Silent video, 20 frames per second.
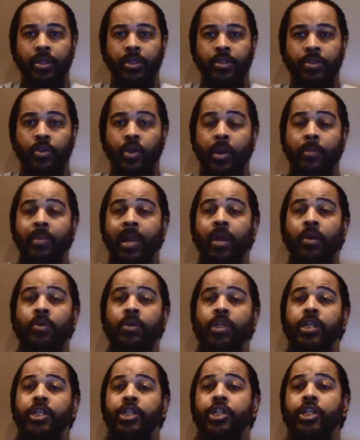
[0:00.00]
So I'm not
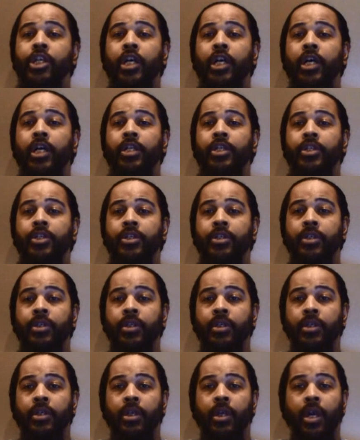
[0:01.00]
going to judge
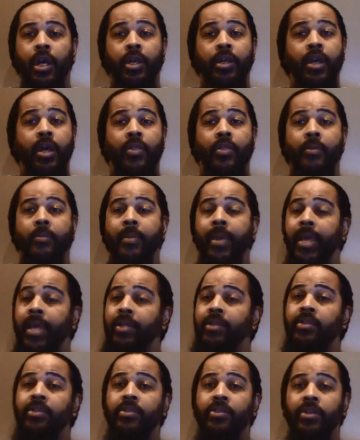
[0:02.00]
another
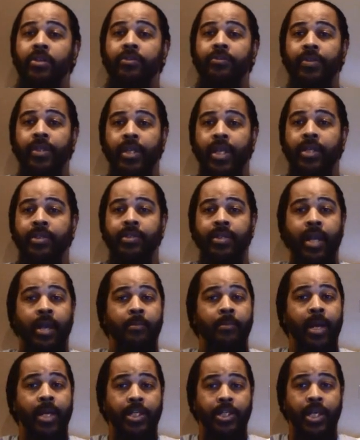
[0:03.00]
man's servant. That's
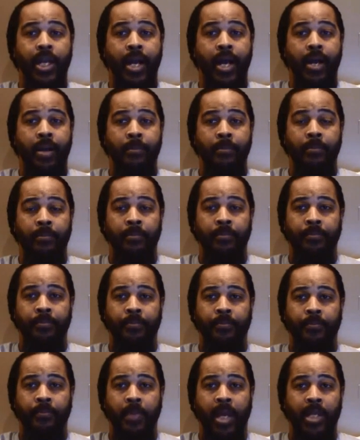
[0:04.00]
not my job.
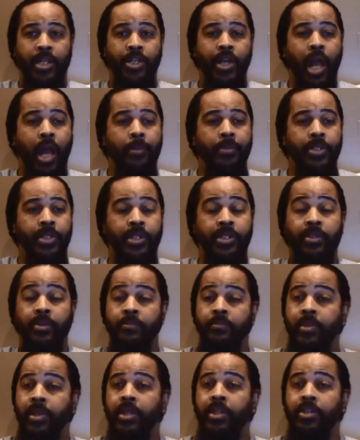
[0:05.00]
My job is just to
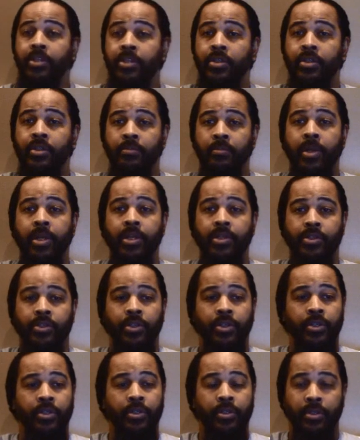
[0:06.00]

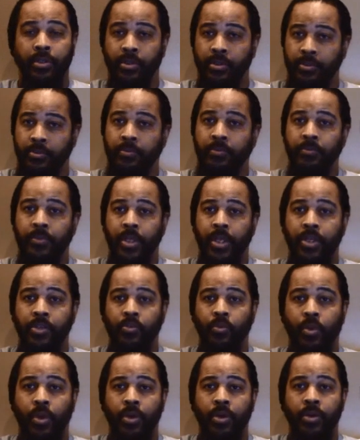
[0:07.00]
minister
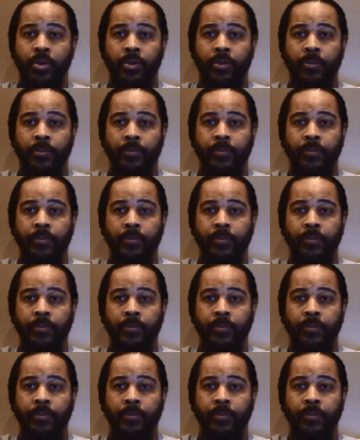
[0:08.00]
his word.